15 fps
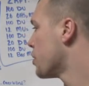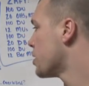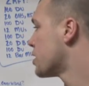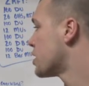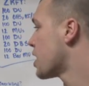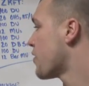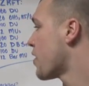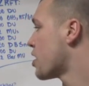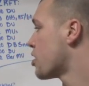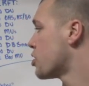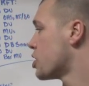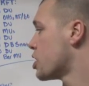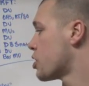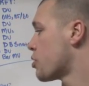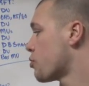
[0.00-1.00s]
and save
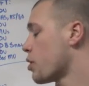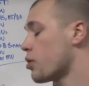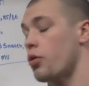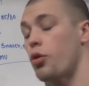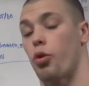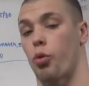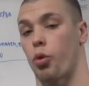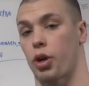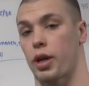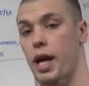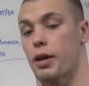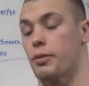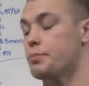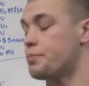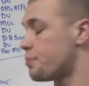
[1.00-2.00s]
energy throughout the whole
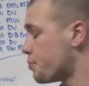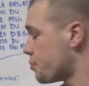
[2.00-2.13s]
workout.